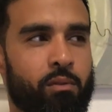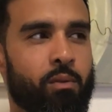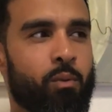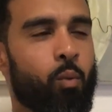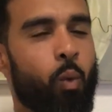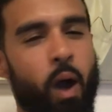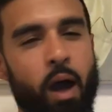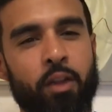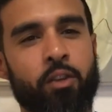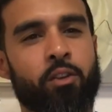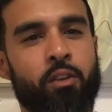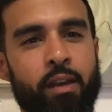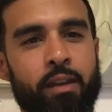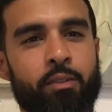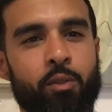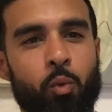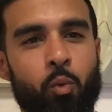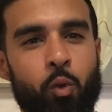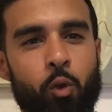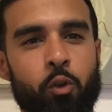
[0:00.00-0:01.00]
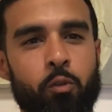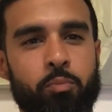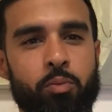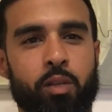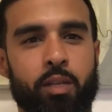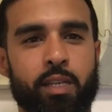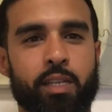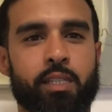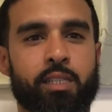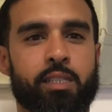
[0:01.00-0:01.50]
while you're at the
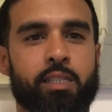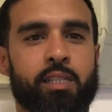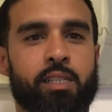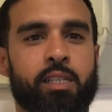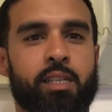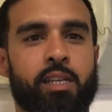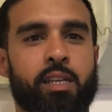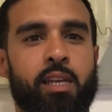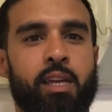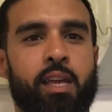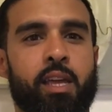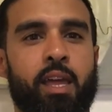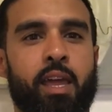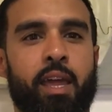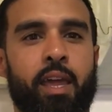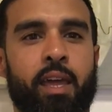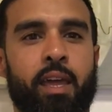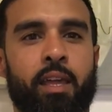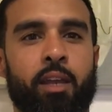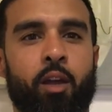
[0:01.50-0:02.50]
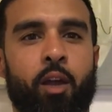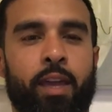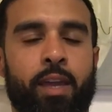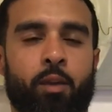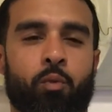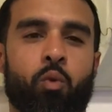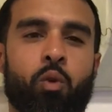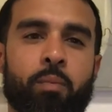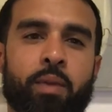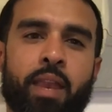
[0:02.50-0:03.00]
workplace and
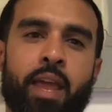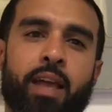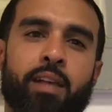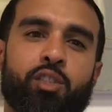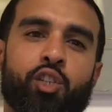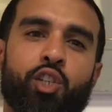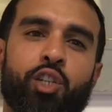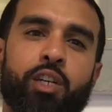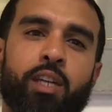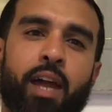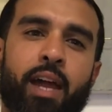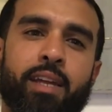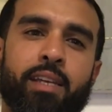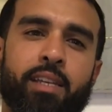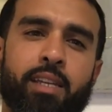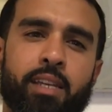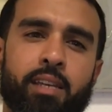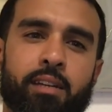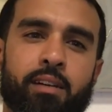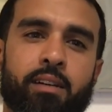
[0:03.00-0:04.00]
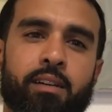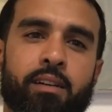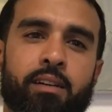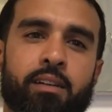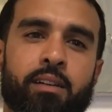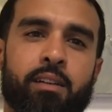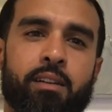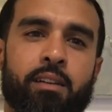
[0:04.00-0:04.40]
a woman has a good idea,